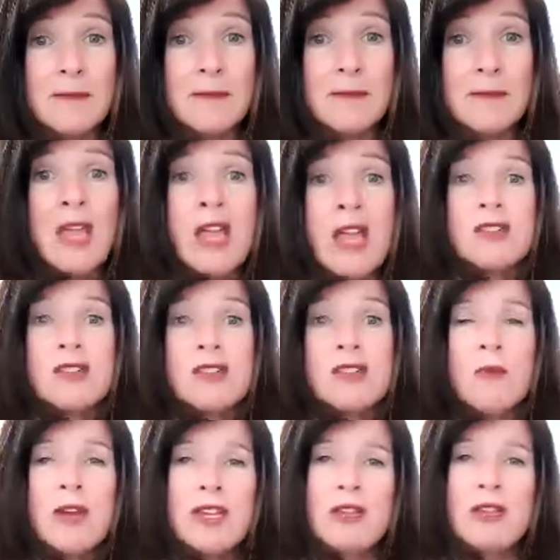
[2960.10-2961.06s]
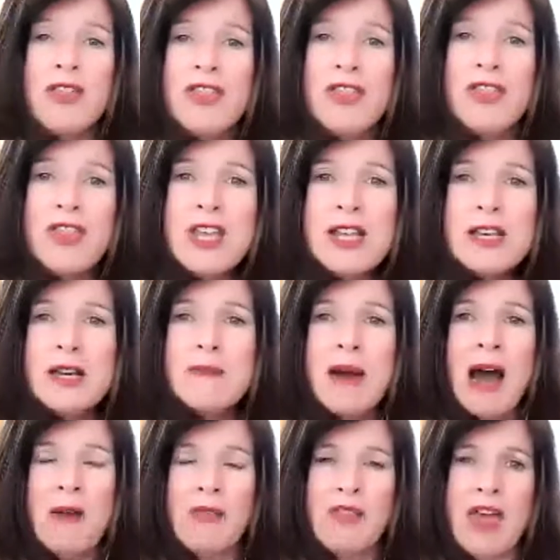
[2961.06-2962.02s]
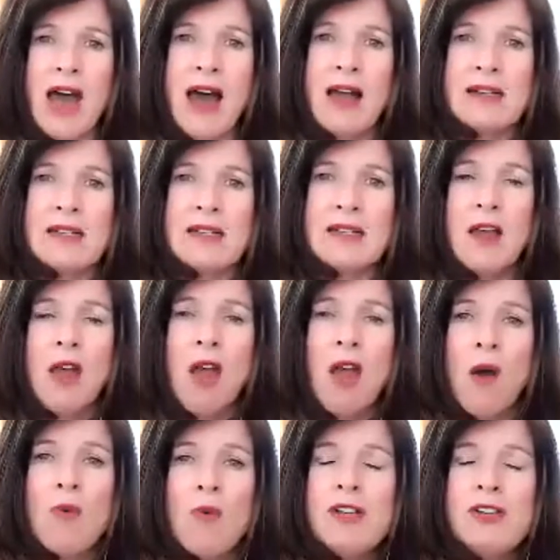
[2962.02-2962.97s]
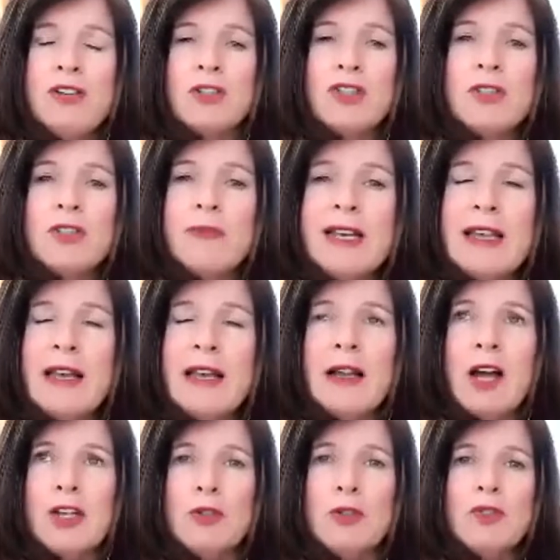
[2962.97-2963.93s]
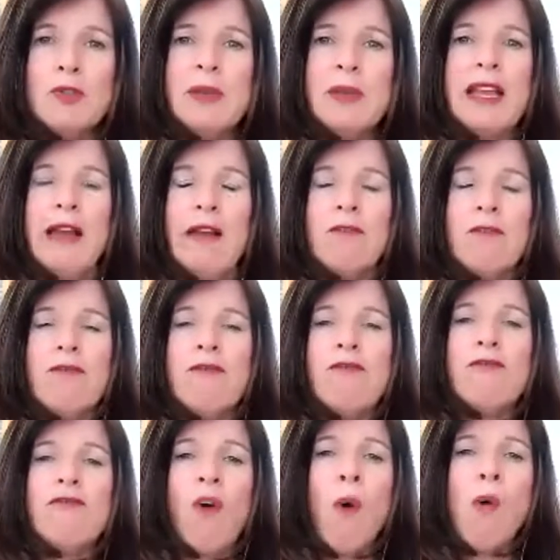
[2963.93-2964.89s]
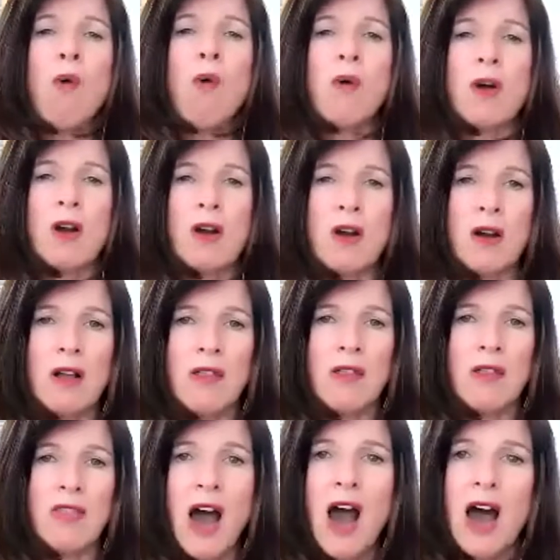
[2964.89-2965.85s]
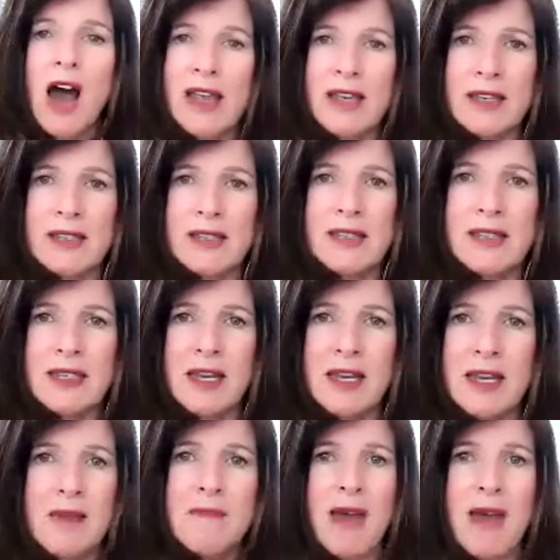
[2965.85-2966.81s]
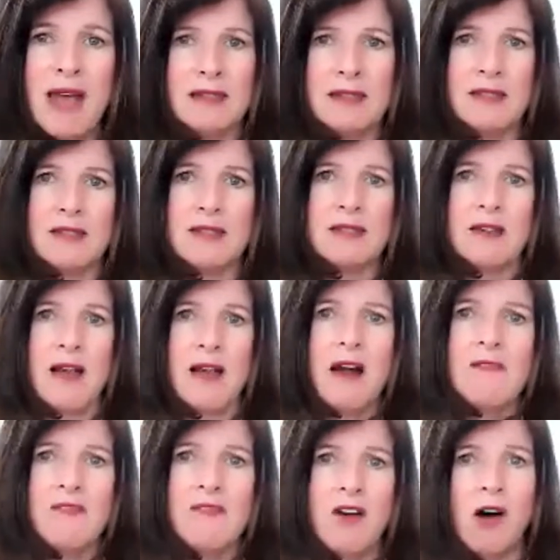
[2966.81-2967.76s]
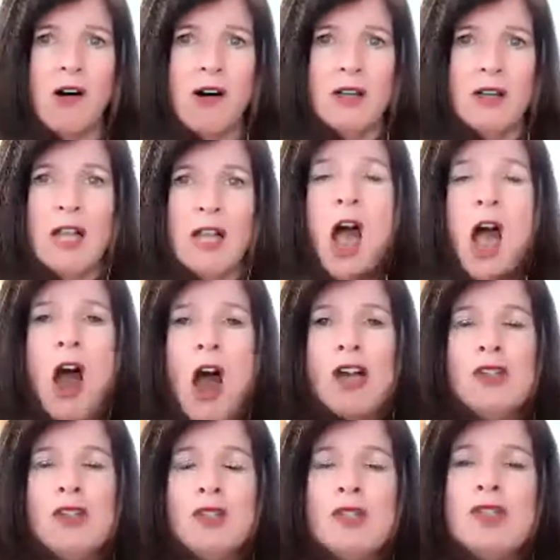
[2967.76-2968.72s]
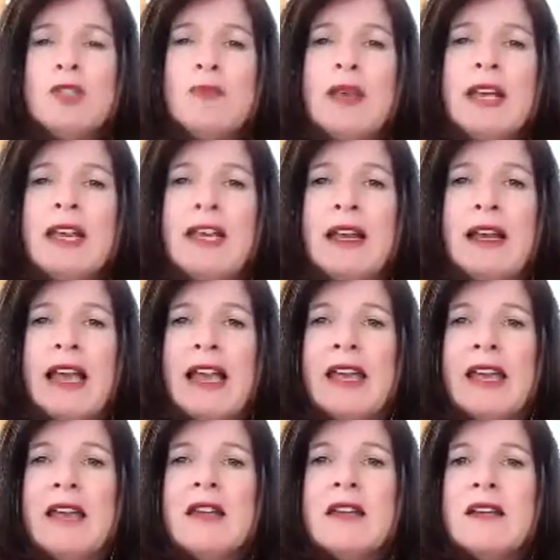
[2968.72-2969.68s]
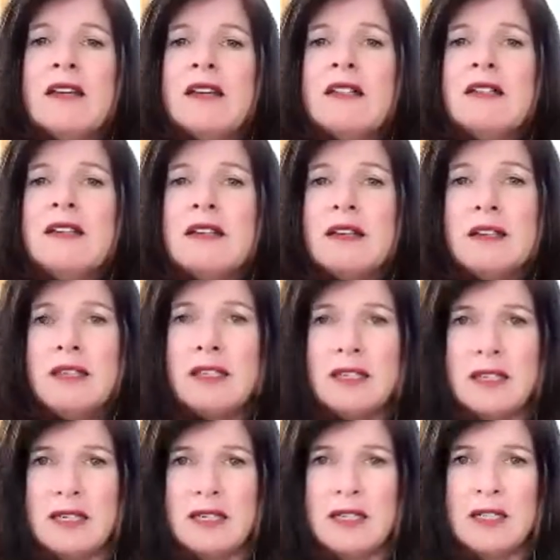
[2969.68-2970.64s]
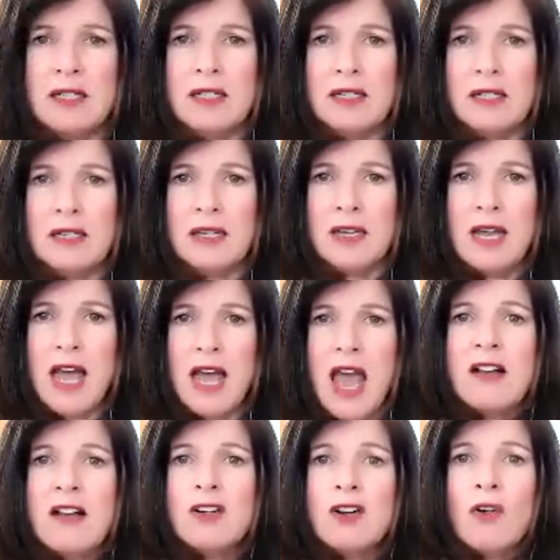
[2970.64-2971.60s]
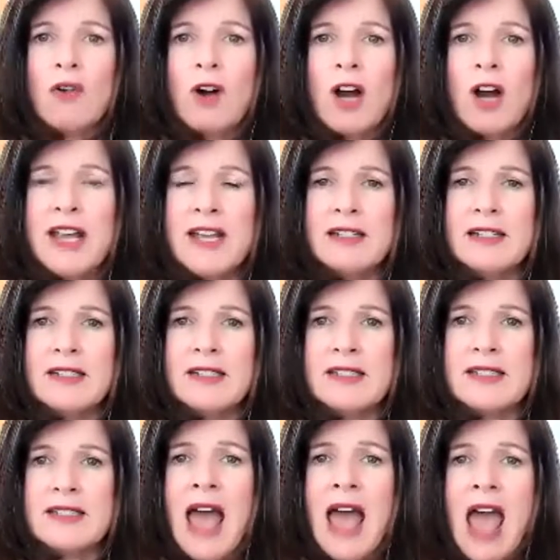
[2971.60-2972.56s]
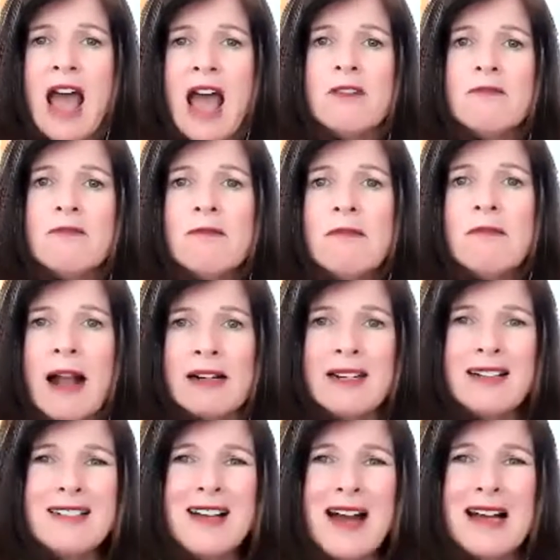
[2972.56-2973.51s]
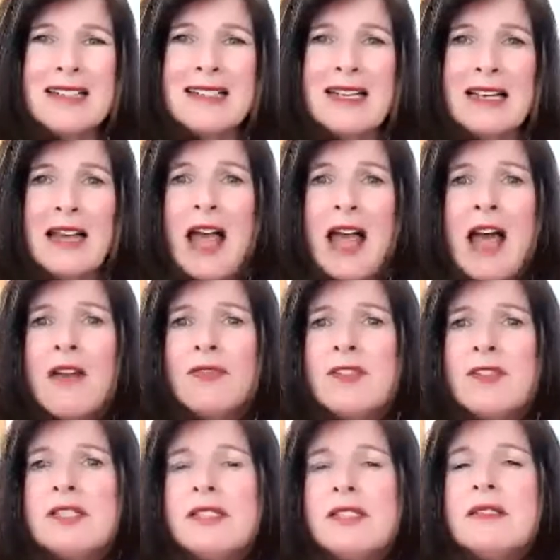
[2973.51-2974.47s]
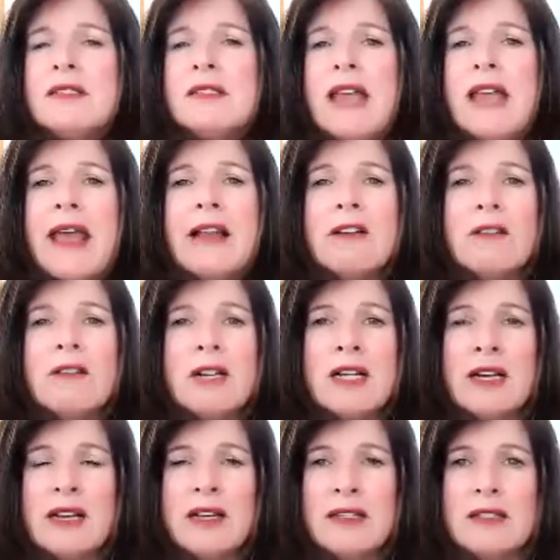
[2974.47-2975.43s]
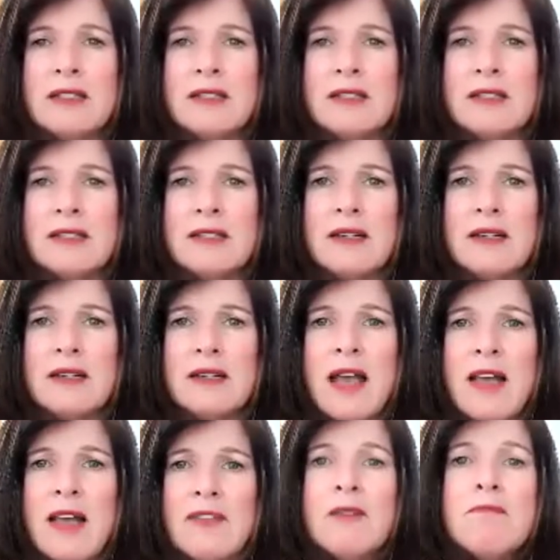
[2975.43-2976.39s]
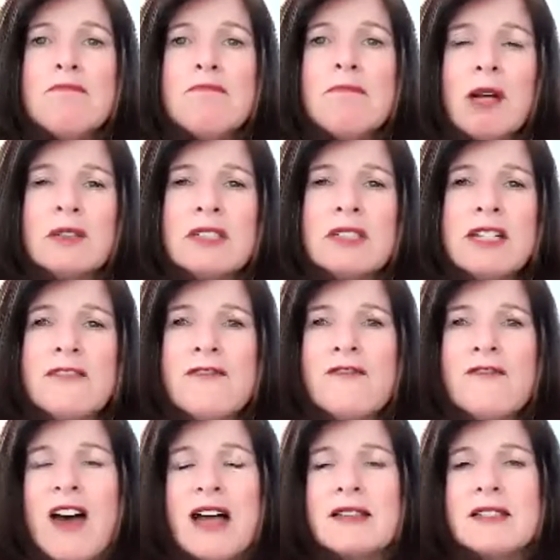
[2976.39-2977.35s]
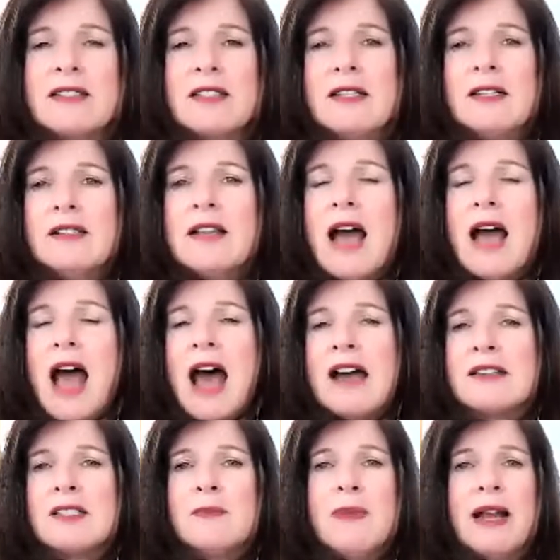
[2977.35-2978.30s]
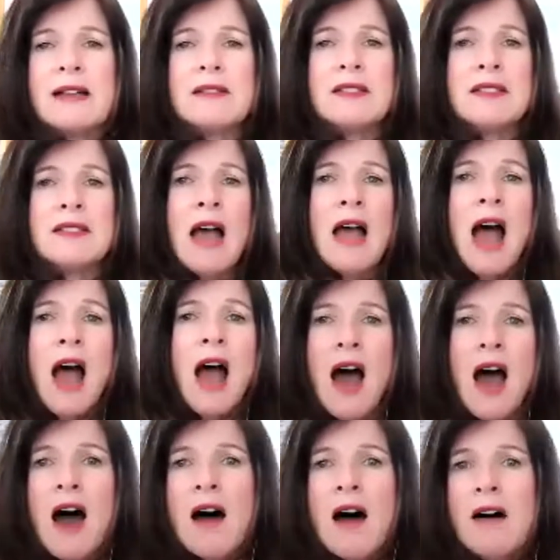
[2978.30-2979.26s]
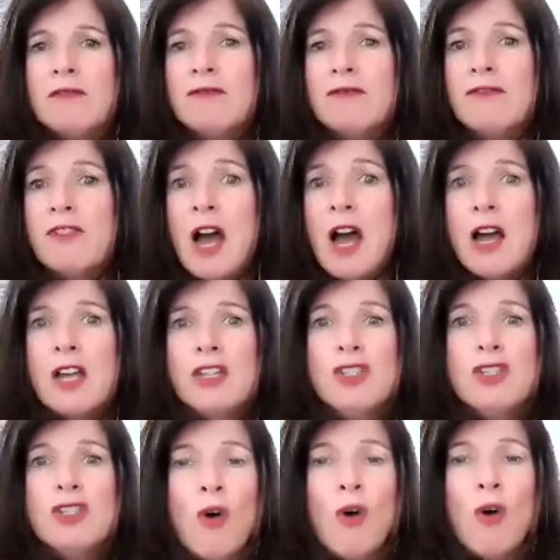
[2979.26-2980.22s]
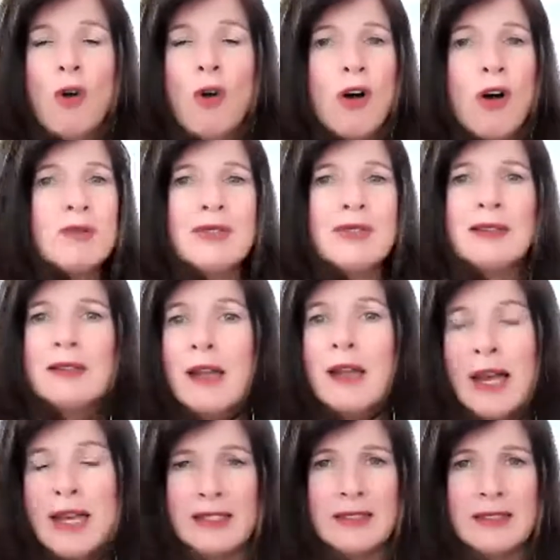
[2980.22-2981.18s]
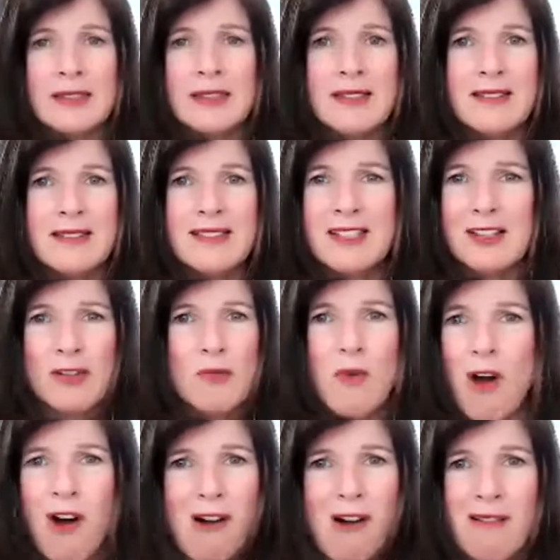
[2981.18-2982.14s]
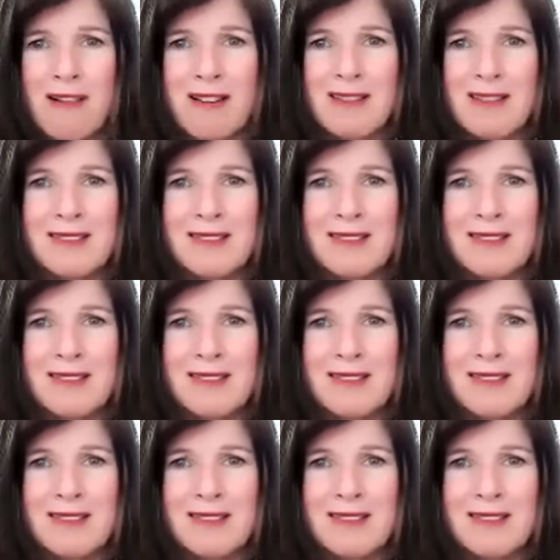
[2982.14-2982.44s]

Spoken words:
So I want you to think about that. When you're speaking, are you speaking for the highest and best of all? Are you speaking in dignity and grace and recognizing the sacredness, the multifaceted aspects of your own light that you are?